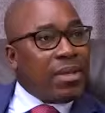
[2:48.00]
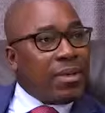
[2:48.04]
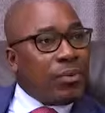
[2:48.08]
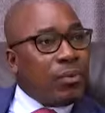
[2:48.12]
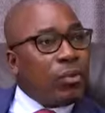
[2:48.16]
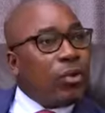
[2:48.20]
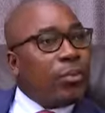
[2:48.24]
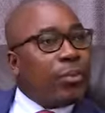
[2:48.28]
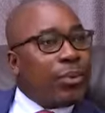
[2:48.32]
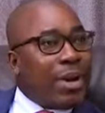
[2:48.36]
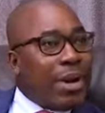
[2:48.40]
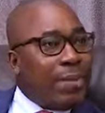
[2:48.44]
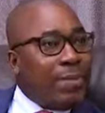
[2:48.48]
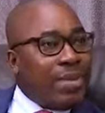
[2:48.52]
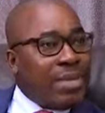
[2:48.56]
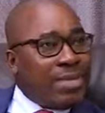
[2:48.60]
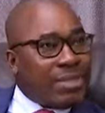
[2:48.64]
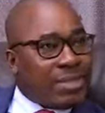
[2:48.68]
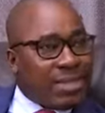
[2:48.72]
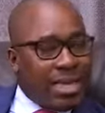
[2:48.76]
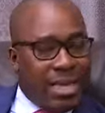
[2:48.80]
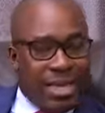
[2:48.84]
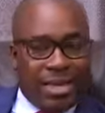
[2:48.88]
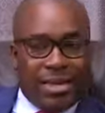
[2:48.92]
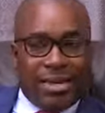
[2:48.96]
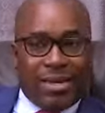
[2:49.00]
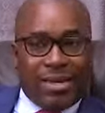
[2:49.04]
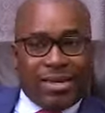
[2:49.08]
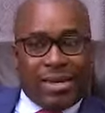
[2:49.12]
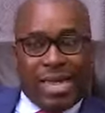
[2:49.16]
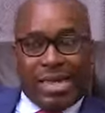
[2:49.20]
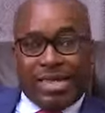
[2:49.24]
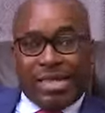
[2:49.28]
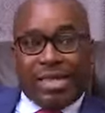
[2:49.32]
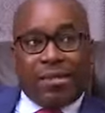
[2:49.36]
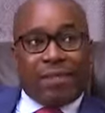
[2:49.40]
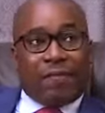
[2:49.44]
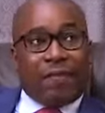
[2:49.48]
thing with the Prime Minister,
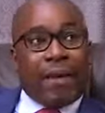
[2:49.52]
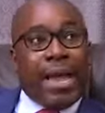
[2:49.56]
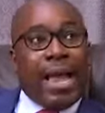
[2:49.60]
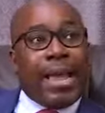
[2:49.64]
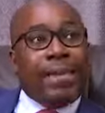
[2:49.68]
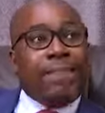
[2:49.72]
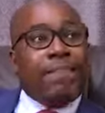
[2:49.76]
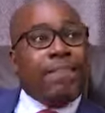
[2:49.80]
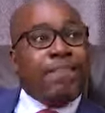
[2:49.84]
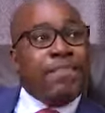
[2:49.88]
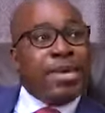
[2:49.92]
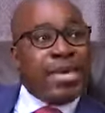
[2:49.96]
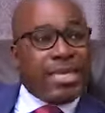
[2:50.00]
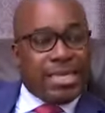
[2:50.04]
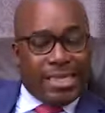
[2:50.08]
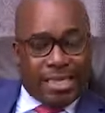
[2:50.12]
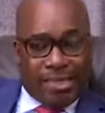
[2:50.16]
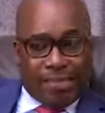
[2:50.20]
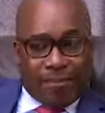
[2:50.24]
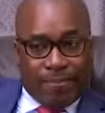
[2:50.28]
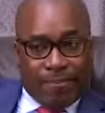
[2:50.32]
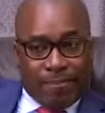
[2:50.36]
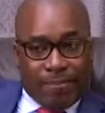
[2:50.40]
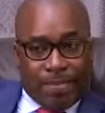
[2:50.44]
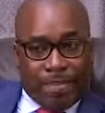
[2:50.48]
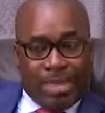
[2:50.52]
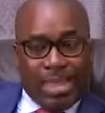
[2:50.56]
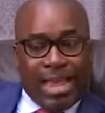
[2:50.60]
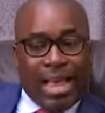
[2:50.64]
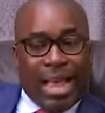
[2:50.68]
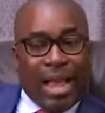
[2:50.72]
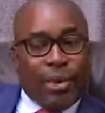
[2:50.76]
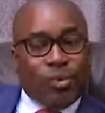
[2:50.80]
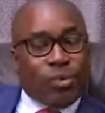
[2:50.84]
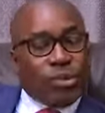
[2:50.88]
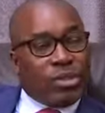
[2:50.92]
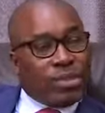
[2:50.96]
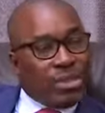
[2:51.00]
that if I meet him,
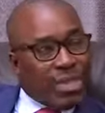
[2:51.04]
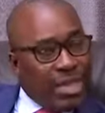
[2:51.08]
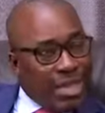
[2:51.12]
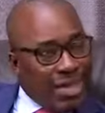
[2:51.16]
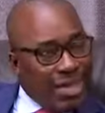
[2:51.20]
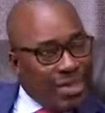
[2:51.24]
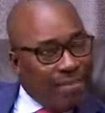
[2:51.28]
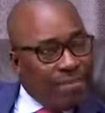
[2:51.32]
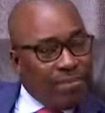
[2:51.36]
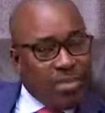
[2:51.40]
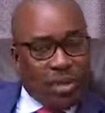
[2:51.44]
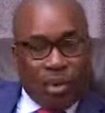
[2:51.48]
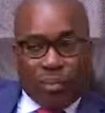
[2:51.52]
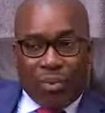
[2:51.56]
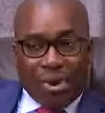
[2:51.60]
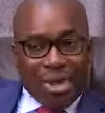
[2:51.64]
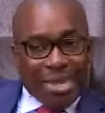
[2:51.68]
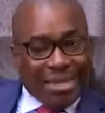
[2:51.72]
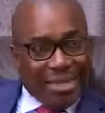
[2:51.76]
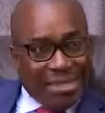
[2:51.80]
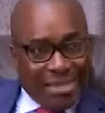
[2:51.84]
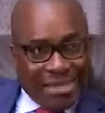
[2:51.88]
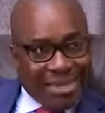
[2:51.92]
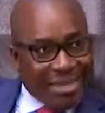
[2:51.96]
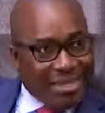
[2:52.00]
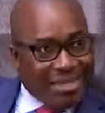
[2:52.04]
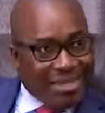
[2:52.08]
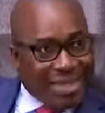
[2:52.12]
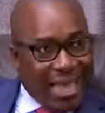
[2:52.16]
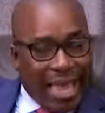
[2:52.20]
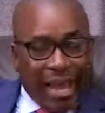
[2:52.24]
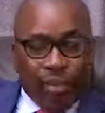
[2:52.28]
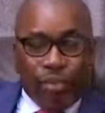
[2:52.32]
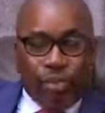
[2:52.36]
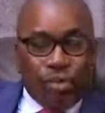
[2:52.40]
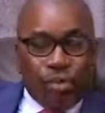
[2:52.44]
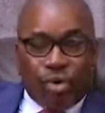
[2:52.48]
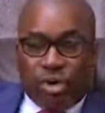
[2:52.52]
I would tell him the way it is.
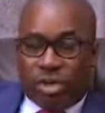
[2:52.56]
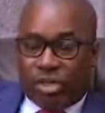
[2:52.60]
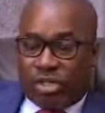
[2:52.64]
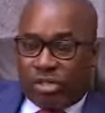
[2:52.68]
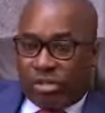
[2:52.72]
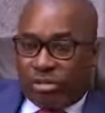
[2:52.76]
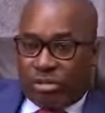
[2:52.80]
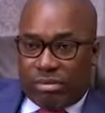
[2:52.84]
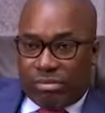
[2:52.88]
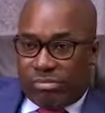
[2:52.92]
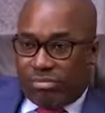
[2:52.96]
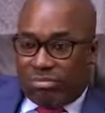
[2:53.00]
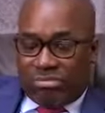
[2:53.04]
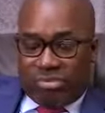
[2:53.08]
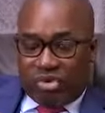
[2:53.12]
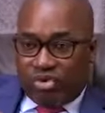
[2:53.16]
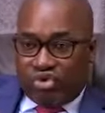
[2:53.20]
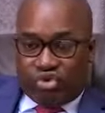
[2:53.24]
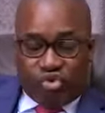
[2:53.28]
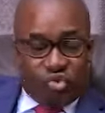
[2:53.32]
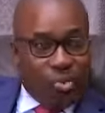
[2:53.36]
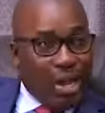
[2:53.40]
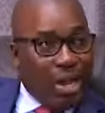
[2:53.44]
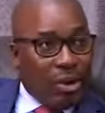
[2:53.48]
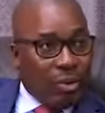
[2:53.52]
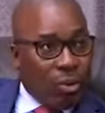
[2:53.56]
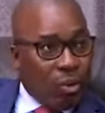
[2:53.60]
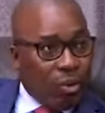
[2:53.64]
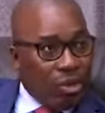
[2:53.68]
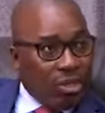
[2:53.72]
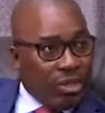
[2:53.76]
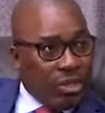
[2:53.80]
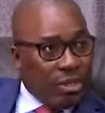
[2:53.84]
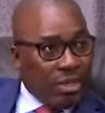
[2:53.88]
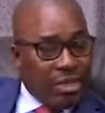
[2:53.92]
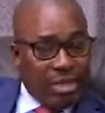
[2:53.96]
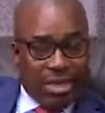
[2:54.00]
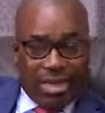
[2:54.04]
I will not sugarcoat it.